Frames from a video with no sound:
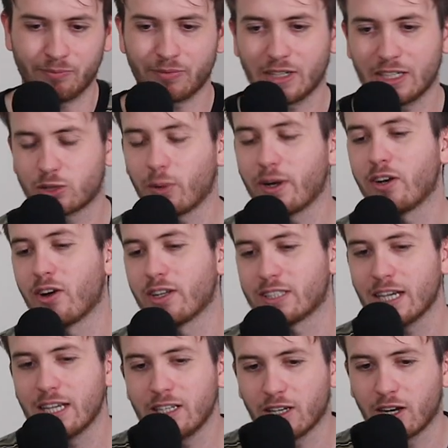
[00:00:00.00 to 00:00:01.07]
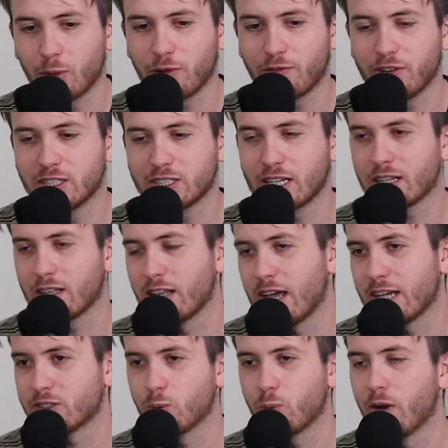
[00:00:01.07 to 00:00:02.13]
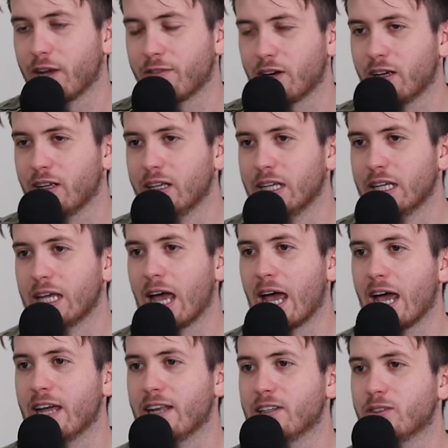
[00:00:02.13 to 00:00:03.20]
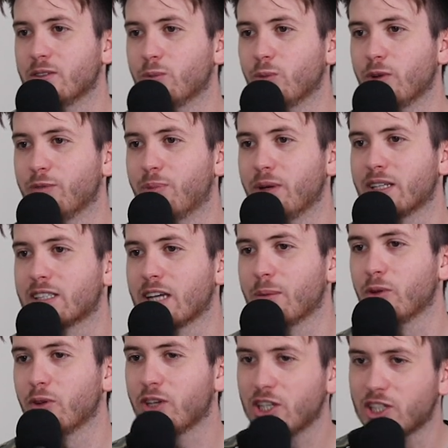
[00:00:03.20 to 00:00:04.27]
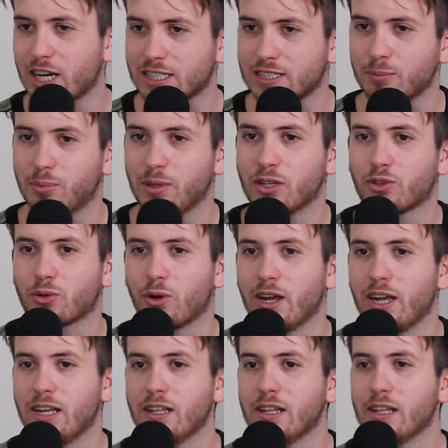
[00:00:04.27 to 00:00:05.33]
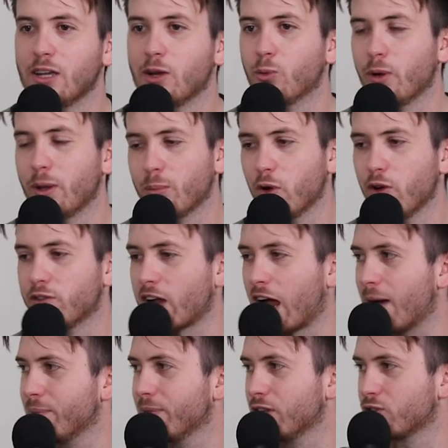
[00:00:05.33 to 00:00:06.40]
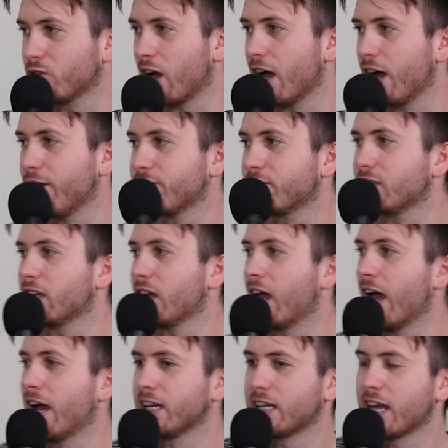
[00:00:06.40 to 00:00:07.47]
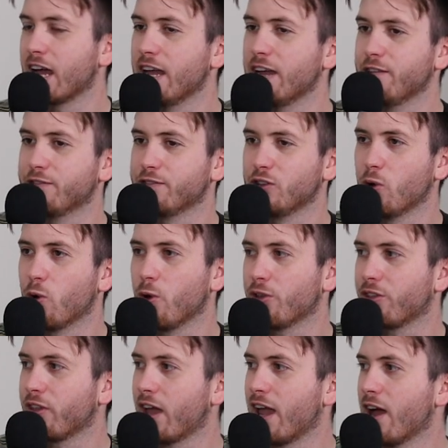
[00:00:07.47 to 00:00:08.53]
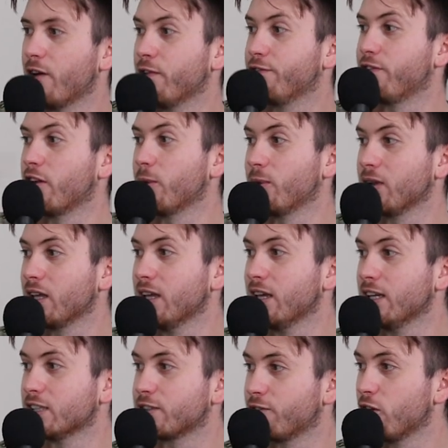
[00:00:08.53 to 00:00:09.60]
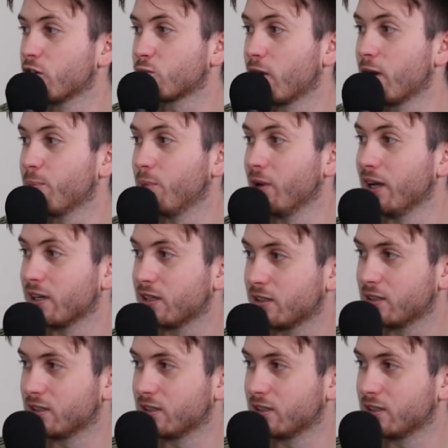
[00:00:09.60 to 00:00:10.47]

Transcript: in twenty nineteen, you know, we finished second last or whatever. And we've picked up Luki Jackson, pick three. We moved up the draft and gave North our following year's first round pick